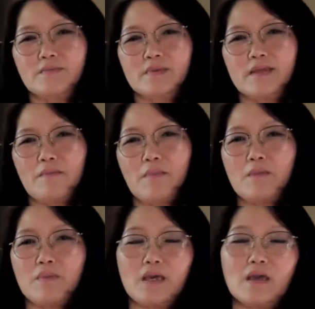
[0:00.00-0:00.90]
they may
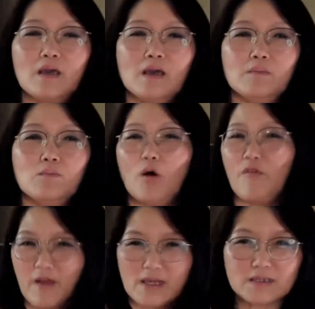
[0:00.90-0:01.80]
be more
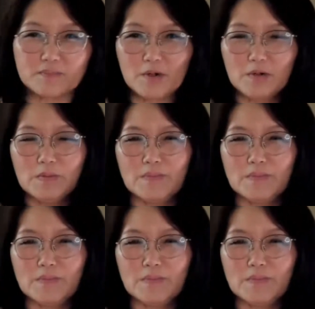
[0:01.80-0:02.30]
flexible.